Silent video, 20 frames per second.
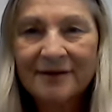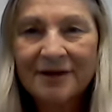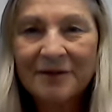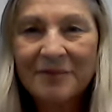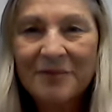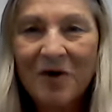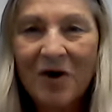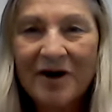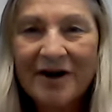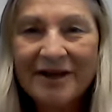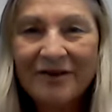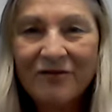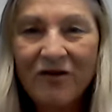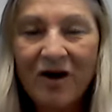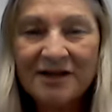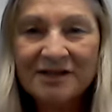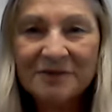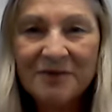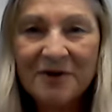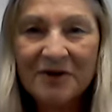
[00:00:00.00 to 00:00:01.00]
Good morning,
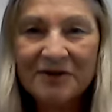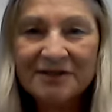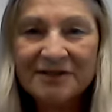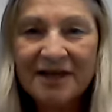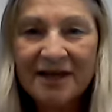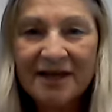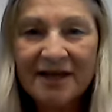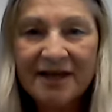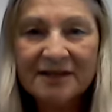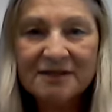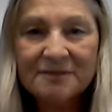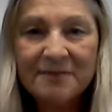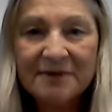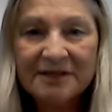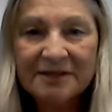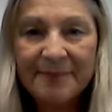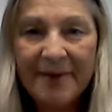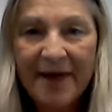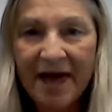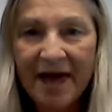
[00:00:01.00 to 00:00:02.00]
Crossroads kids.
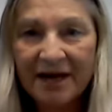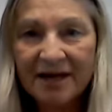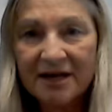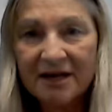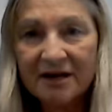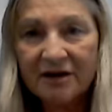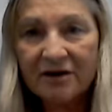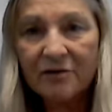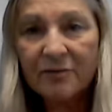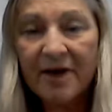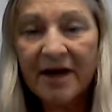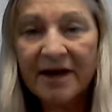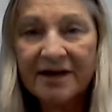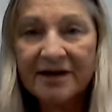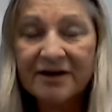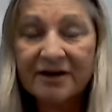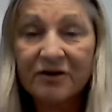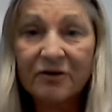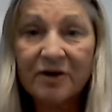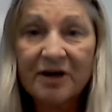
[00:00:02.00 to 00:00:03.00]
Miss Patty here, ready
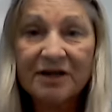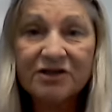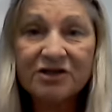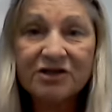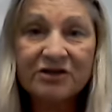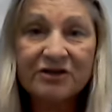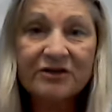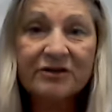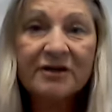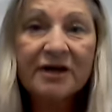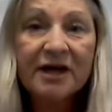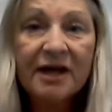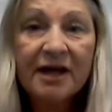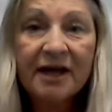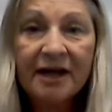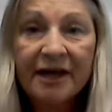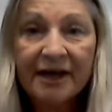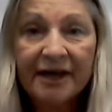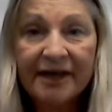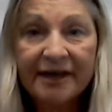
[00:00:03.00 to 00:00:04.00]
to greet you.
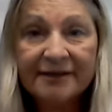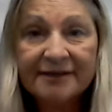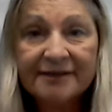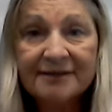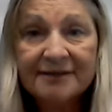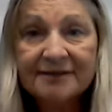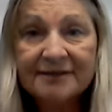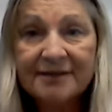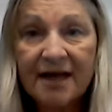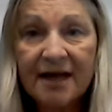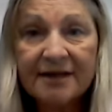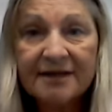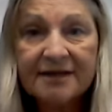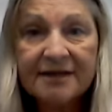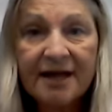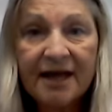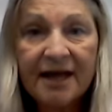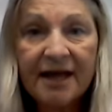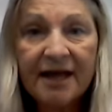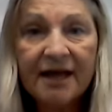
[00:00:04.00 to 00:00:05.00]
It's
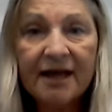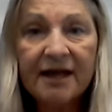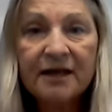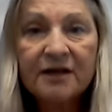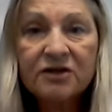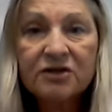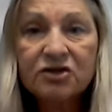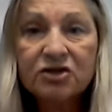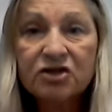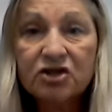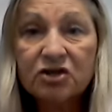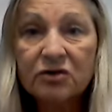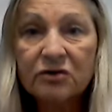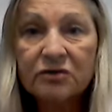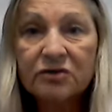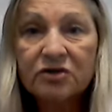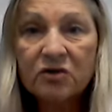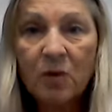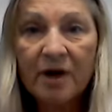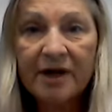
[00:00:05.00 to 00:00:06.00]
Sunday,
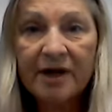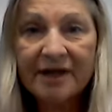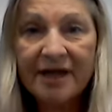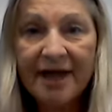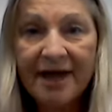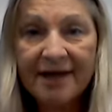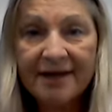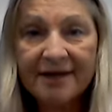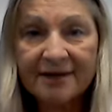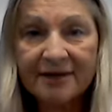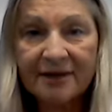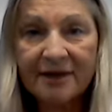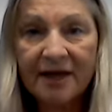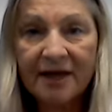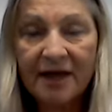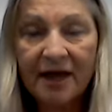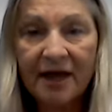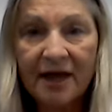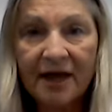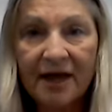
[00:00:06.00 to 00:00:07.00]
June 28th,
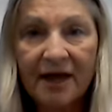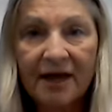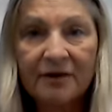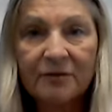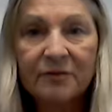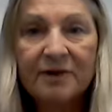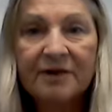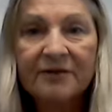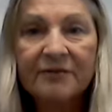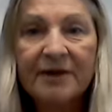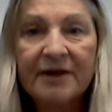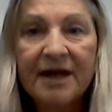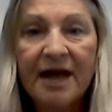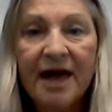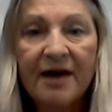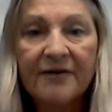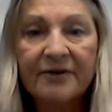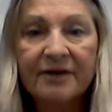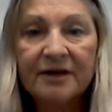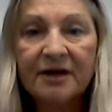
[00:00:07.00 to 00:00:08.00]
and we've been
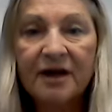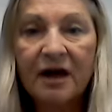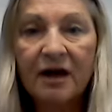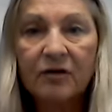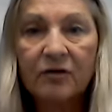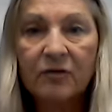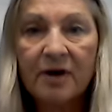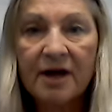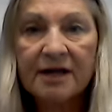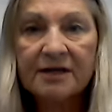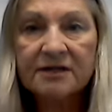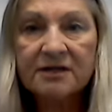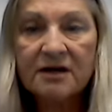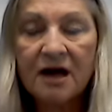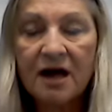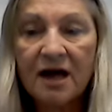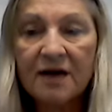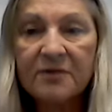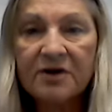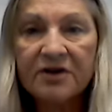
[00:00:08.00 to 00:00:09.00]
having a great
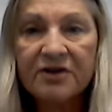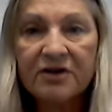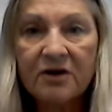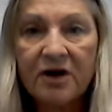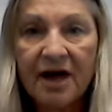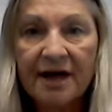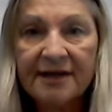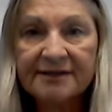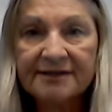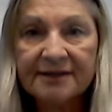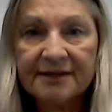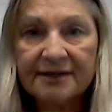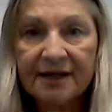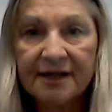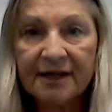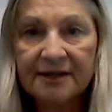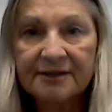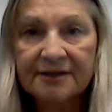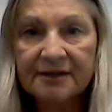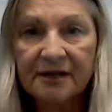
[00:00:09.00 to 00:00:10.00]
time with you guys in
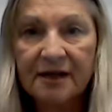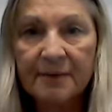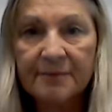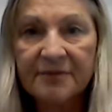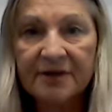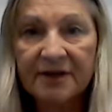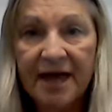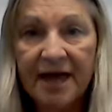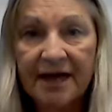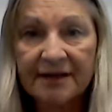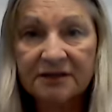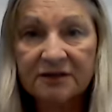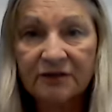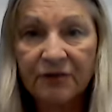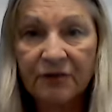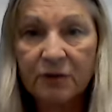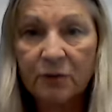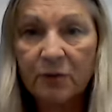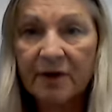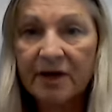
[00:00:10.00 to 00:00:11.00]
Kids Club the last
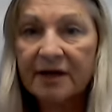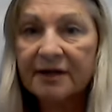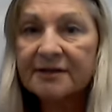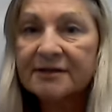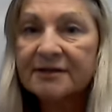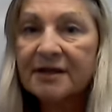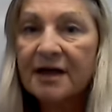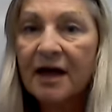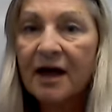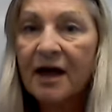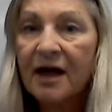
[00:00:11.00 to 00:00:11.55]
few weeks.